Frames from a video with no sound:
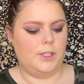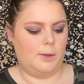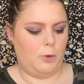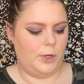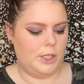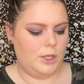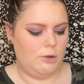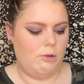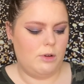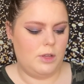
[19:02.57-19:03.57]
I'm going
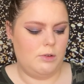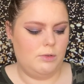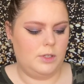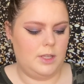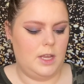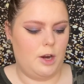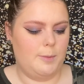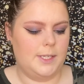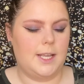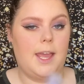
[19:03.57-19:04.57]
to use the
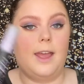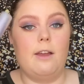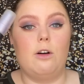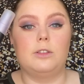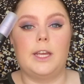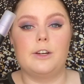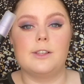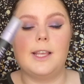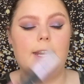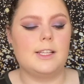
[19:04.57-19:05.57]
Urban Decay All Nighter
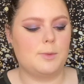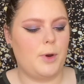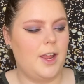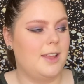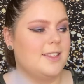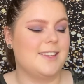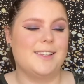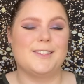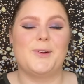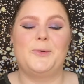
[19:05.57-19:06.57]
Setting Spray. This
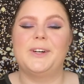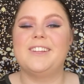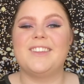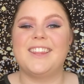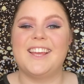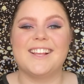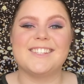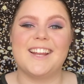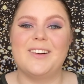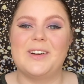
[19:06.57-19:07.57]
is one of the things
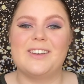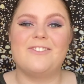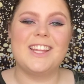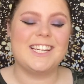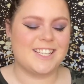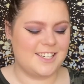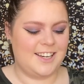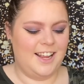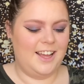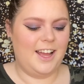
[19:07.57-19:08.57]
that I want to finish.
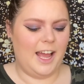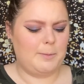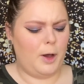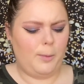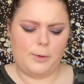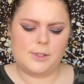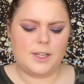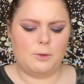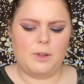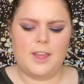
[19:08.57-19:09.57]
I'm almost
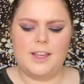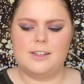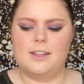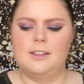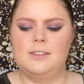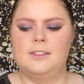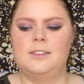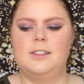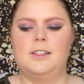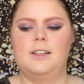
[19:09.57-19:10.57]
done with it.
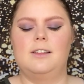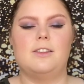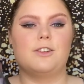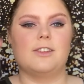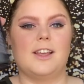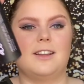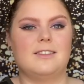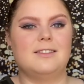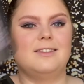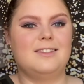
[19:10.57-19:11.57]
There's like
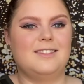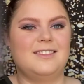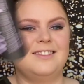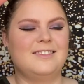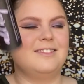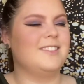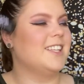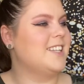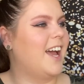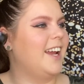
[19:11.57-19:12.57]
the
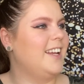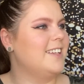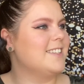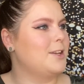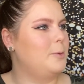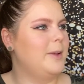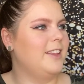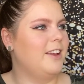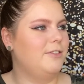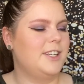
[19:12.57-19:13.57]
tiniest little bit
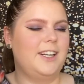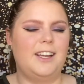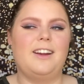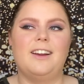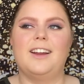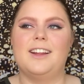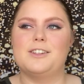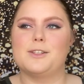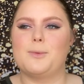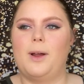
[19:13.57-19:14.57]
left in here, and I
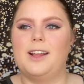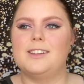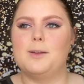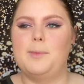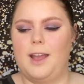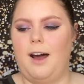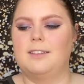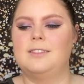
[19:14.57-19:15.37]
just want it to be gone.